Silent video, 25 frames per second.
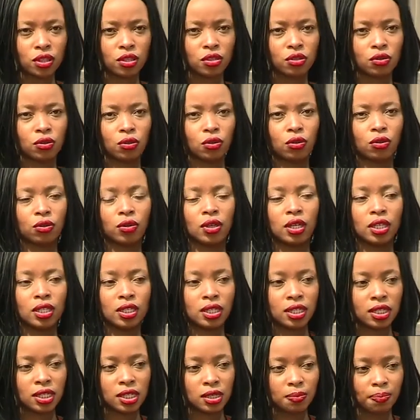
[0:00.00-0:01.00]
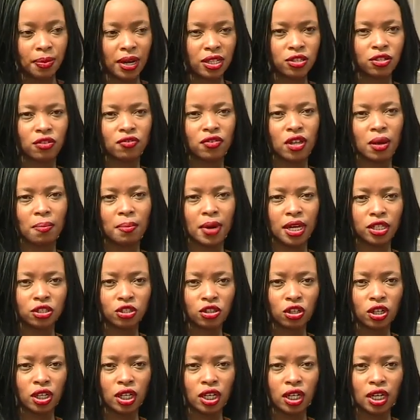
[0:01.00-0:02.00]
So it's part of the
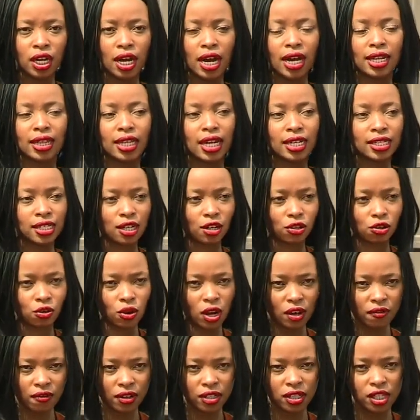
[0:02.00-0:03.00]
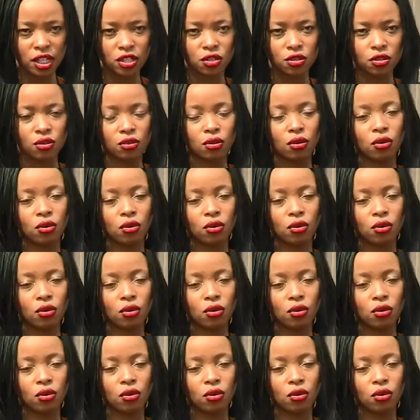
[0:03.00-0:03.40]
mentioning, and that's how you advertise your